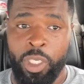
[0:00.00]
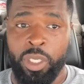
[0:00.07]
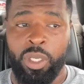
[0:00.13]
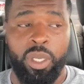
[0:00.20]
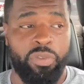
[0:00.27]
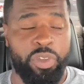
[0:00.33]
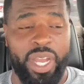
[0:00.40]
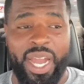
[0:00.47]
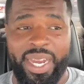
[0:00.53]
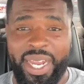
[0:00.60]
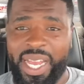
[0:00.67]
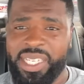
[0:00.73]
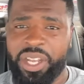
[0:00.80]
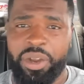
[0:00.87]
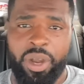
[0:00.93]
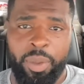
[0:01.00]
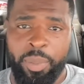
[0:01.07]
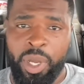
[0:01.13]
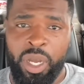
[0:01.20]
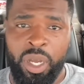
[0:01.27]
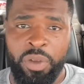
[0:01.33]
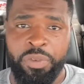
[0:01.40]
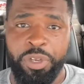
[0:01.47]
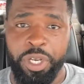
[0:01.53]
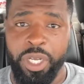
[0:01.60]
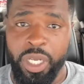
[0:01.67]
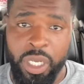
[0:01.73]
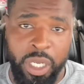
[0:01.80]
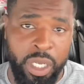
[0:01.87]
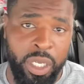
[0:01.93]
If you got 19 and above, you're
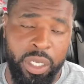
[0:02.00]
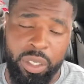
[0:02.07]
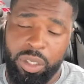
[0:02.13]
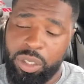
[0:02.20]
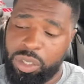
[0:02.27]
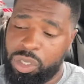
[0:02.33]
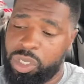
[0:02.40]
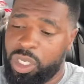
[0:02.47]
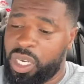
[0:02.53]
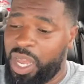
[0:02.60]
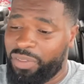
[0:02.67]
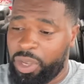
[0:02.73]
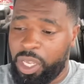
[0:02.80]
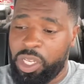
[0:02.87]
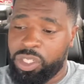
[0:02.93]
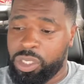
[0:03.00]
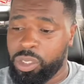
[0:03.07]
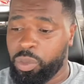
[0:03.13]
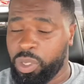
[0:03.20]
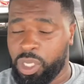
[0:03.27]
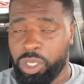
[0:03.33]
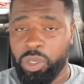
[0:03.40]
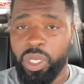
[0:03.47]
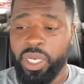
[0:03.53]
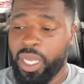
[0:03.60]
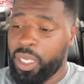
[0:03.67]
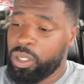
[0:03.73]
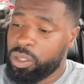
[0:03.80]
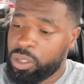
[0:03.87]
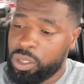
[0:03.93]
good. You shouldn't have an issue with the
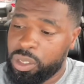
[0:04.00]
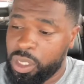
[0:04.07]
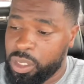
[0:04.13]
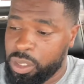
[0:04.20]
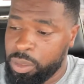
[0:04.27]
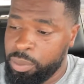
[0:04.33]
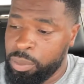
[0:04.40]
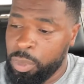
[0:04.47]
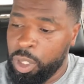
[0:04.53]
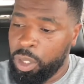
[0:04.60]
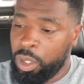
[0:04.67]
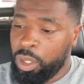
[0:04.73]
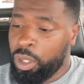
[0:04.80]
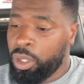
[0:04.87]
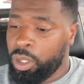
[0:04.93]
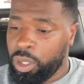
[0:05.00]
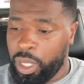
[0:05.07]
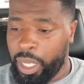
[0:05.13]
Uconnect system. They